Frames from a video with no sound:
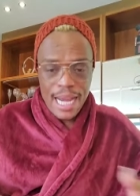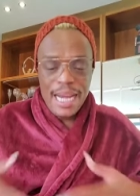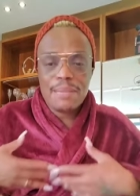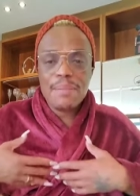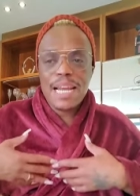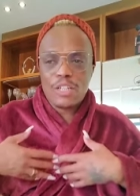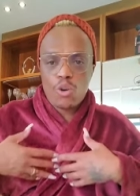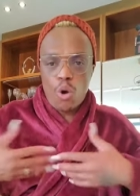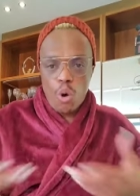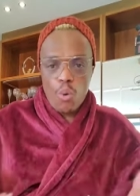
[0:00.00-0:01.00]
Let me let
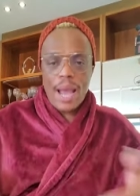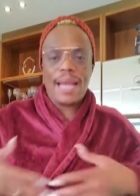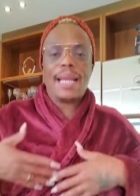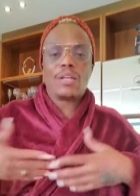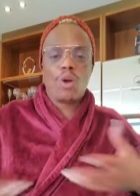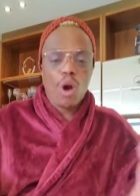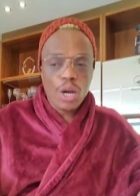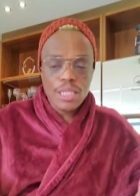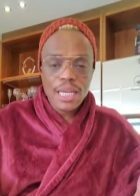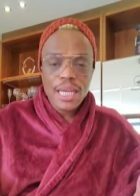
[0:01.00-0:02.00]
go and let
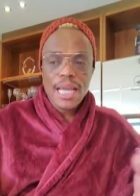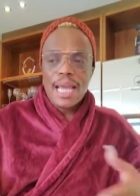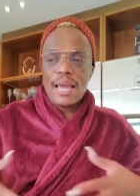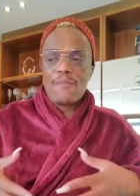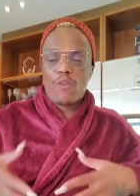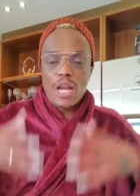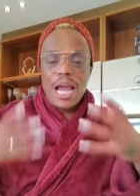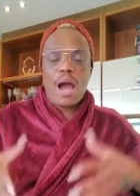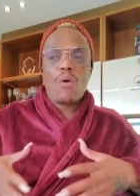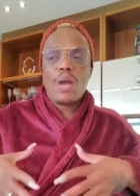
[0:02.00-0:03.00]
God. For
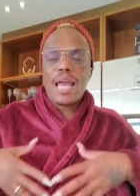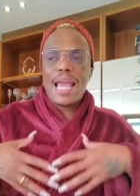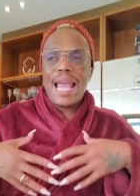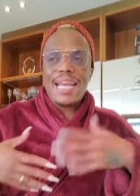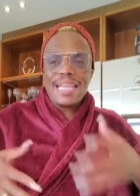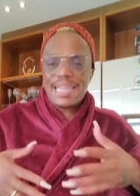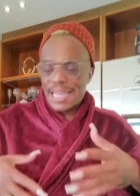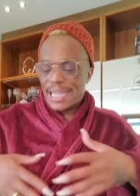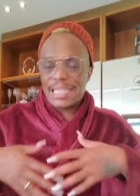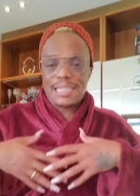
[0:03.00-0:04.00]
now,
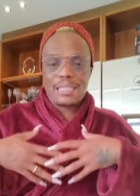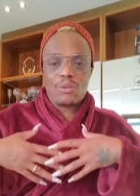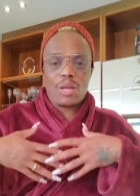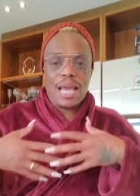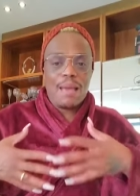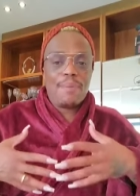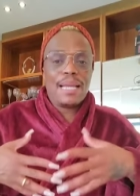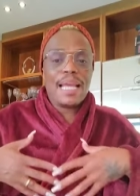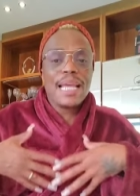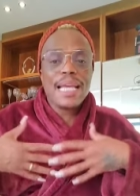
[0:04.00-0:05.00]
anything that's going to
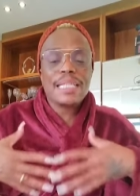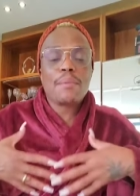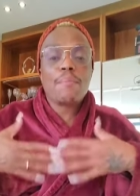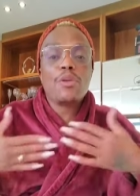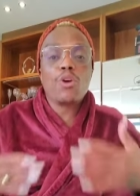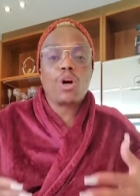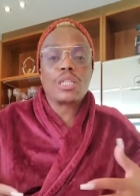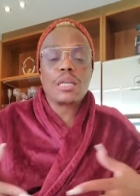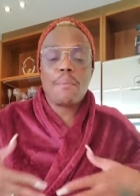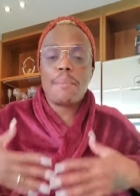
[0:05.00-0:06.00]
happen is
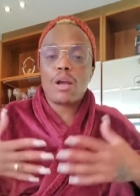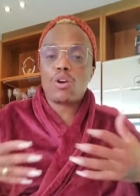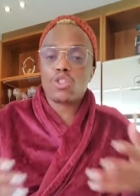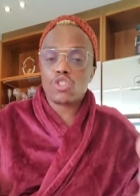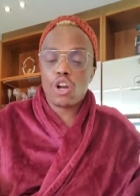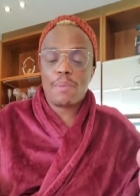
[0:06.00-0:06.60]
beyond my control.